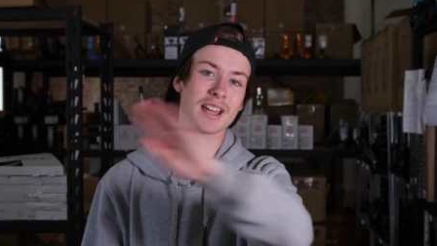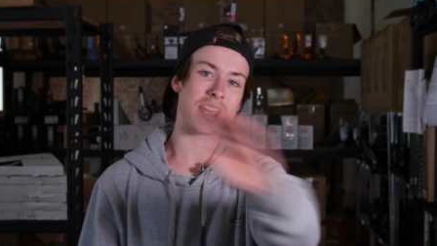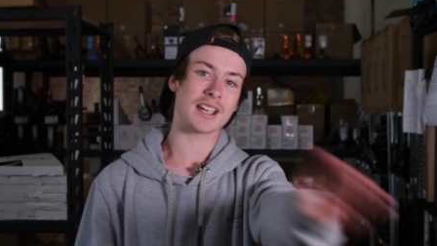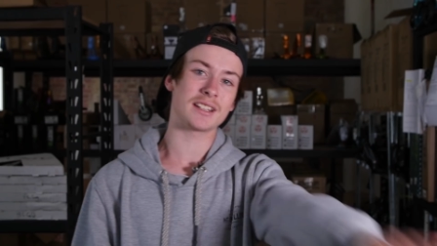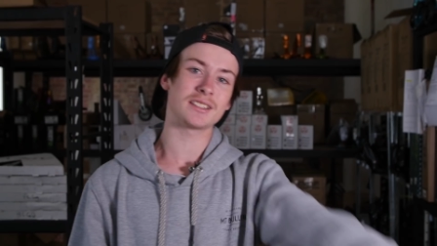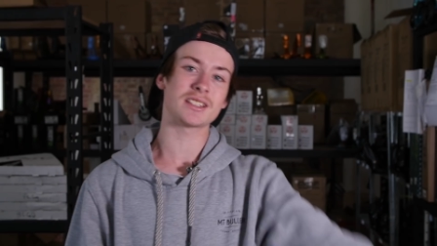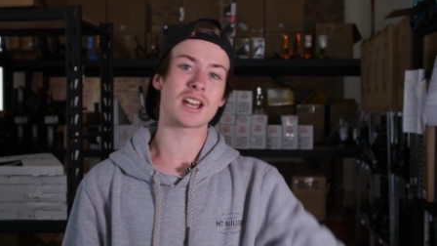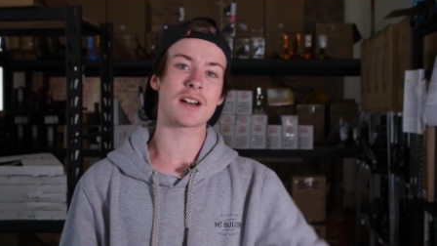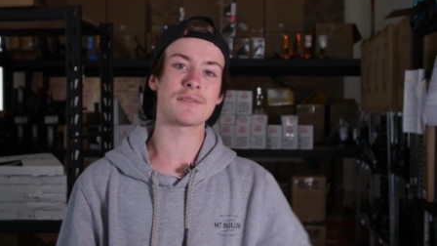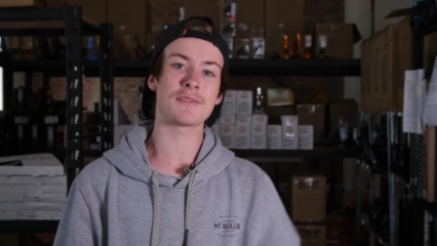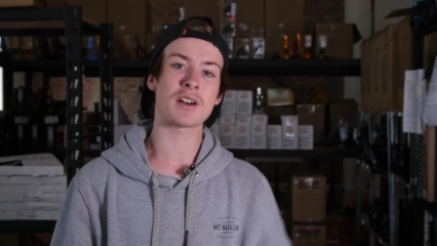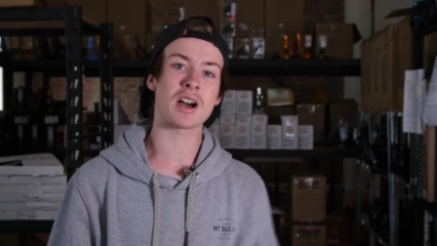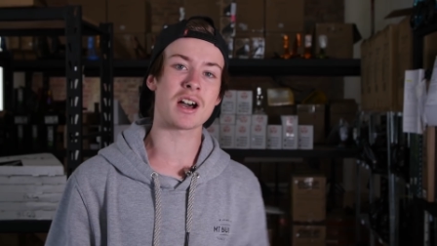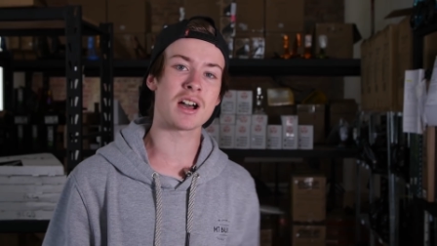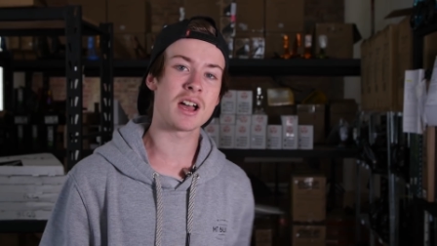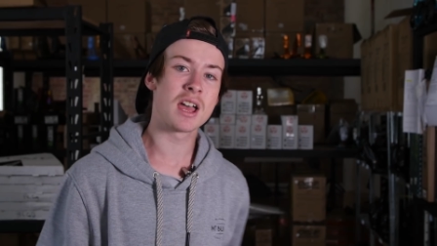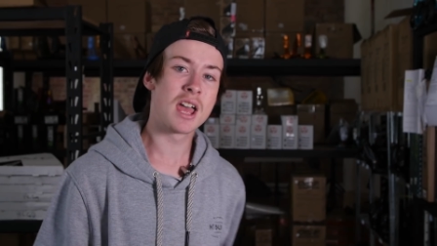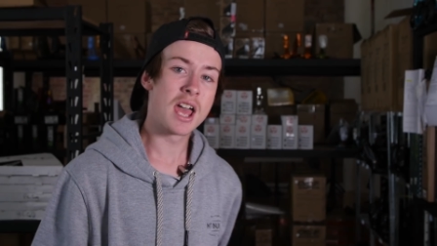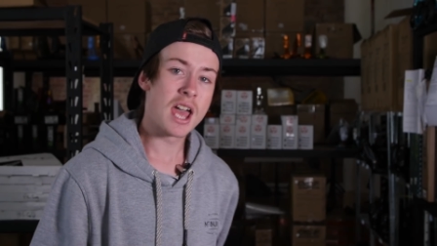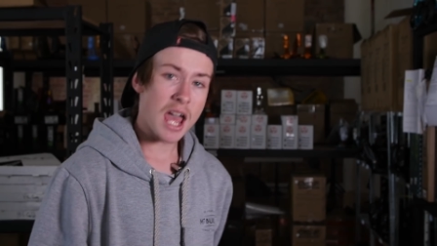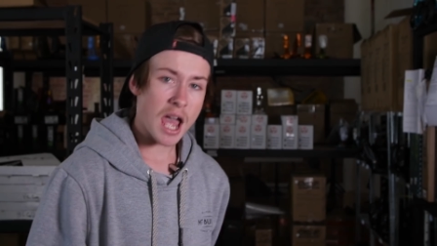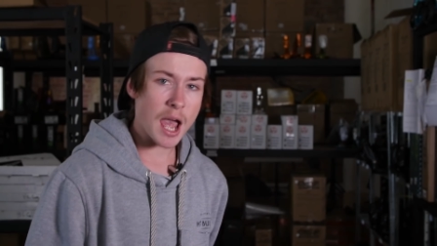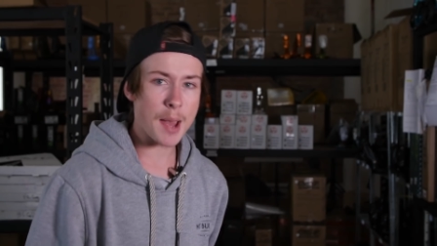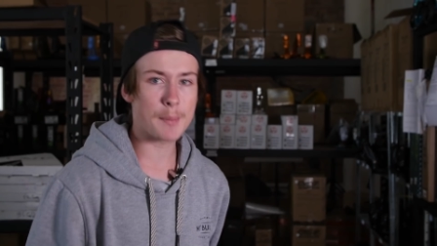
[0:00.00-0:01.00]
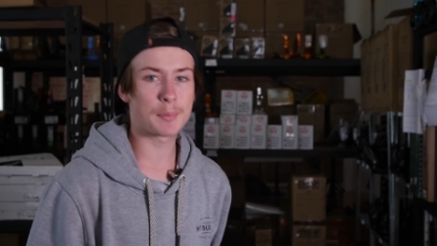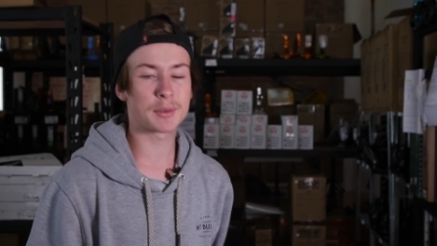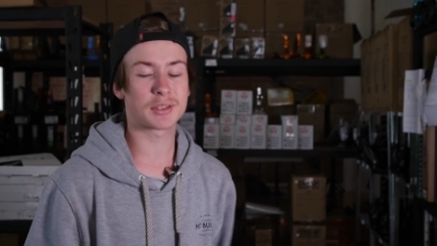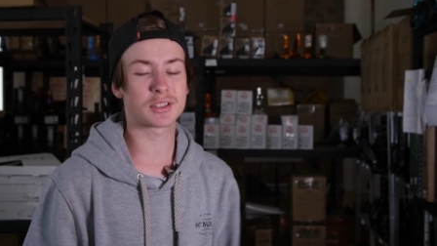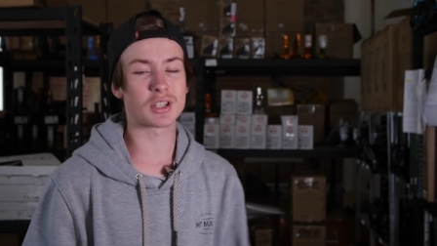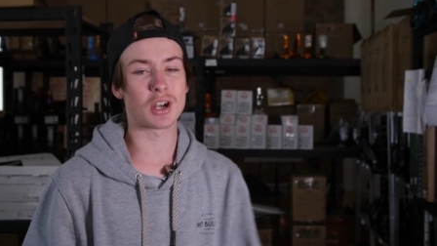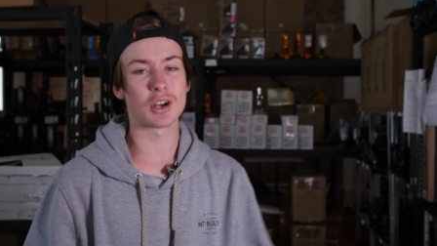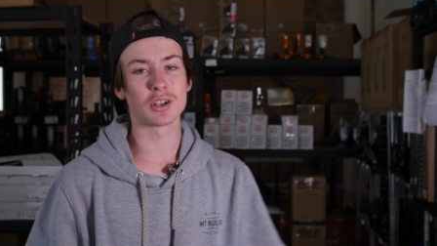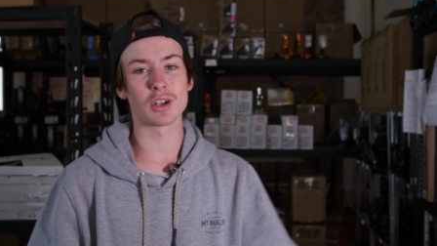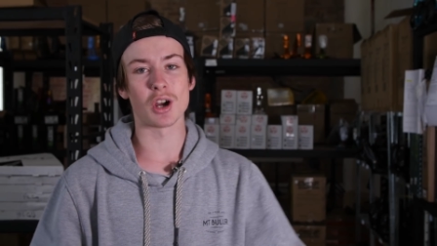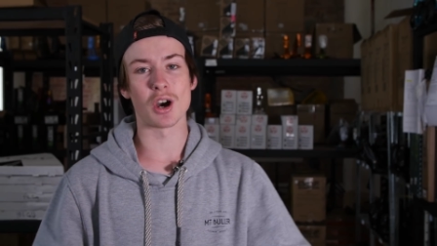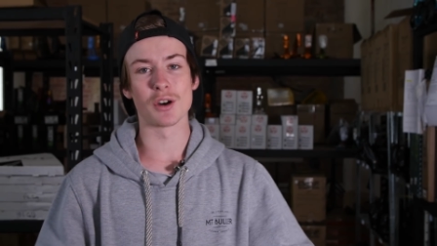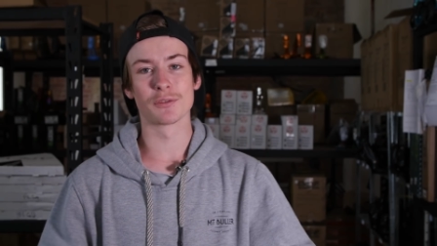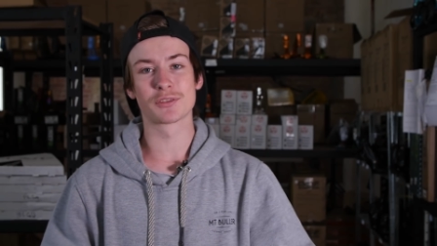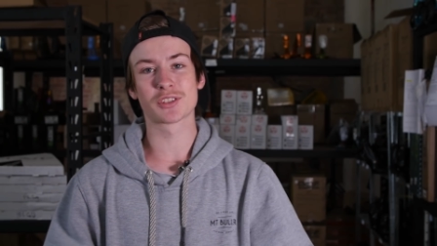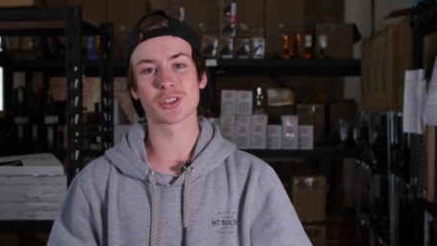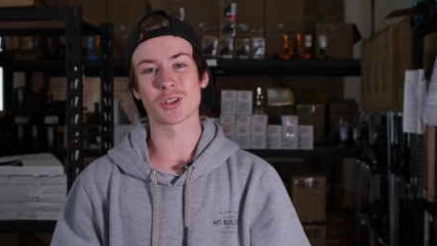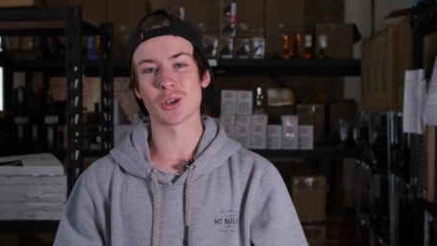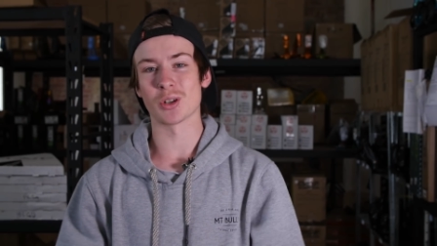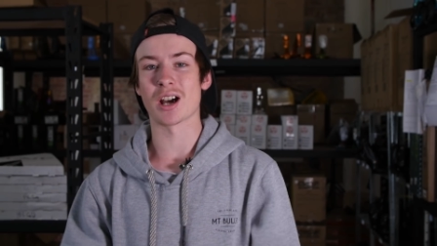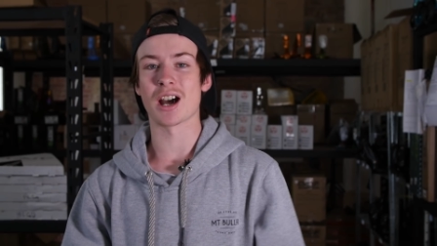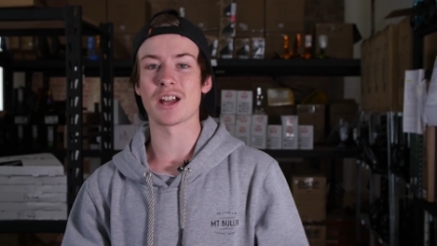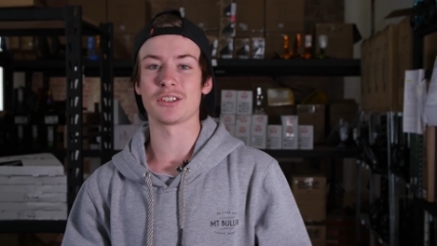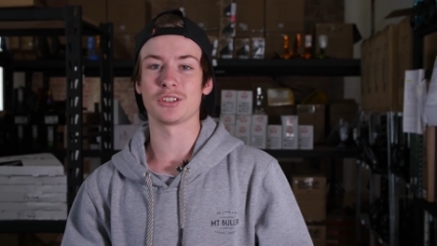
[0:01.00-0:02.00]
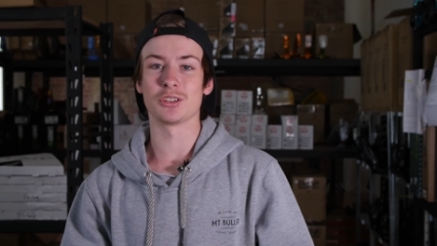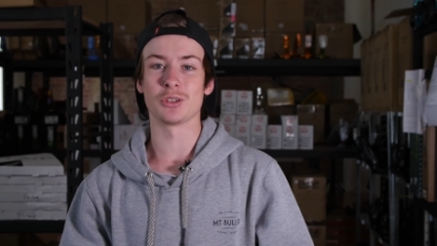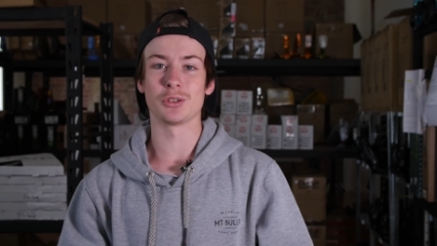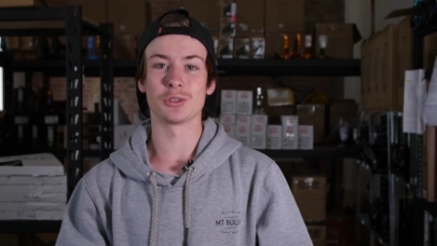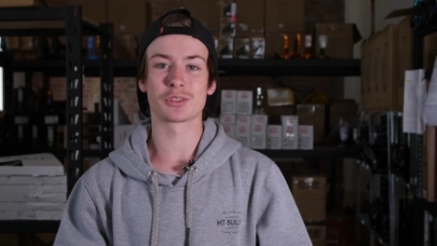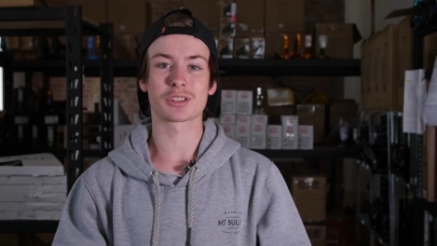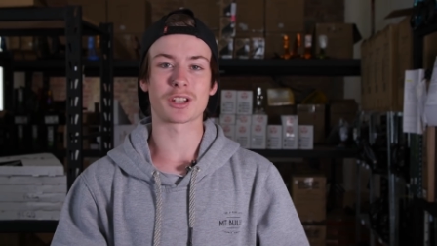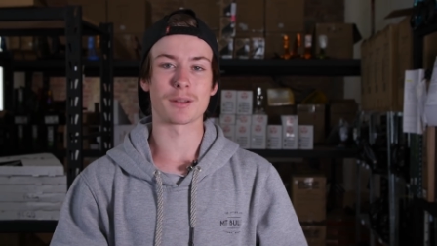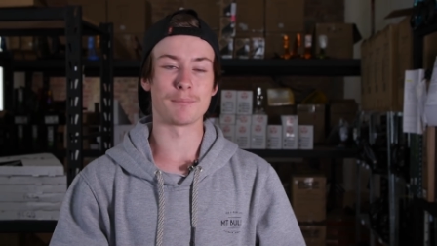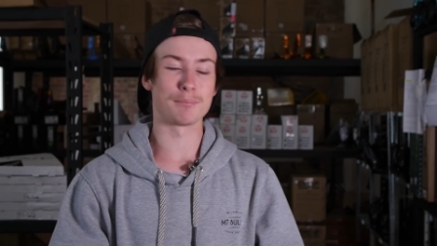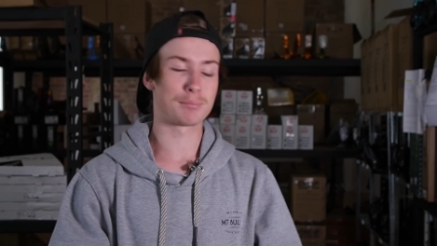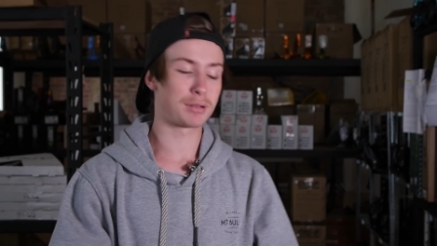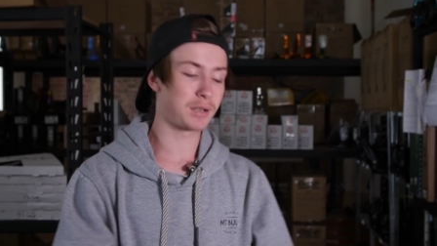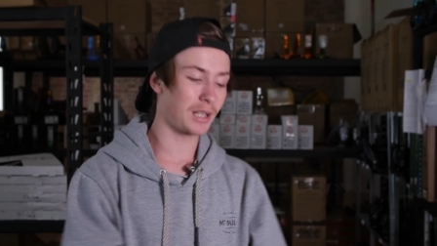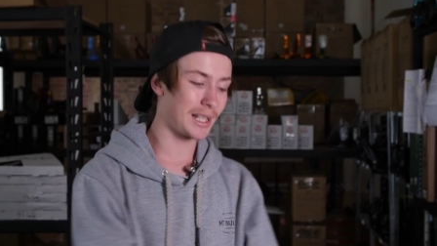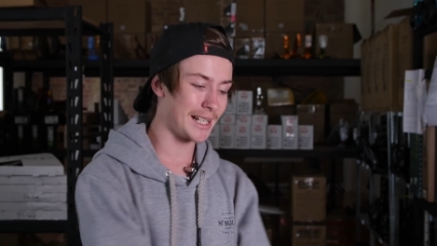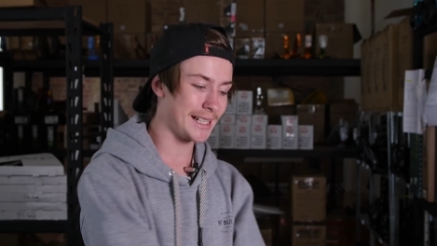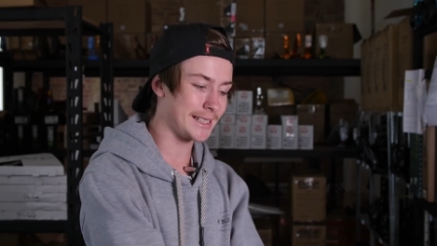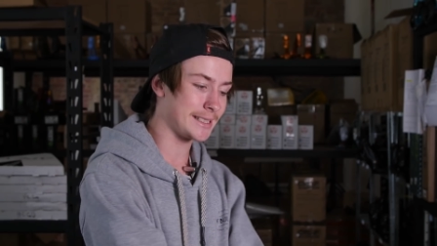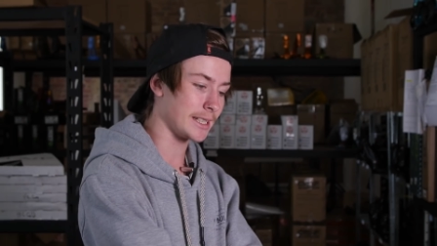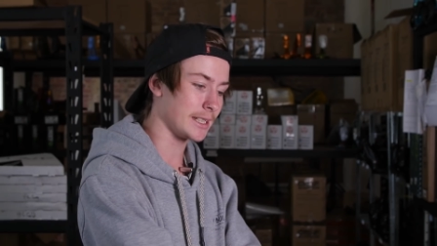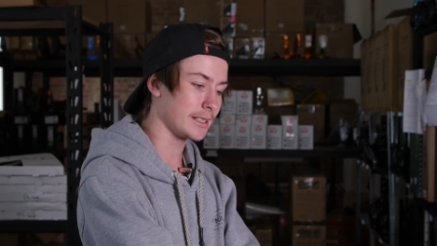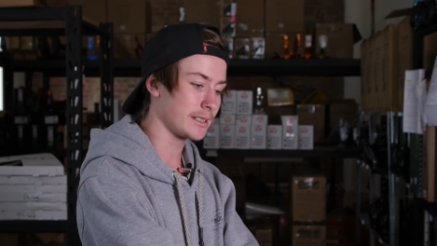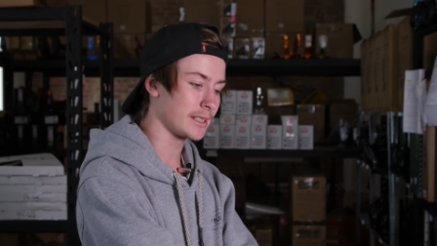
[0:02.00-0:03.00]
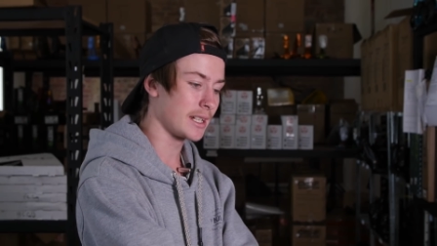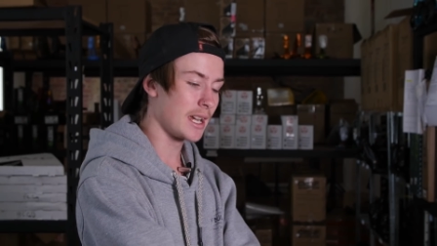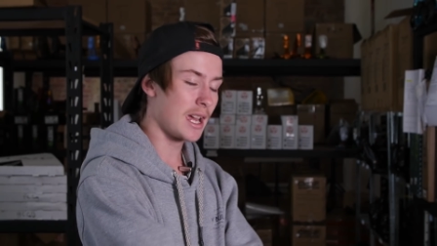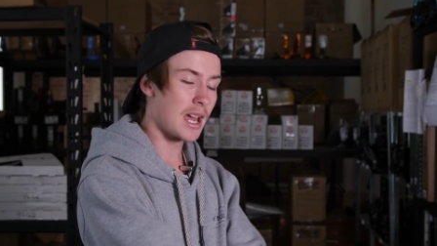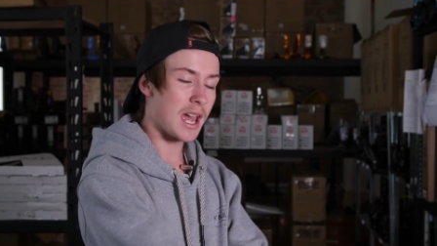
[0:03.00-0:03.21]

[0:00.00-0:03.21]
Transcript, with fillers: another episode of Scooter Hut News completed,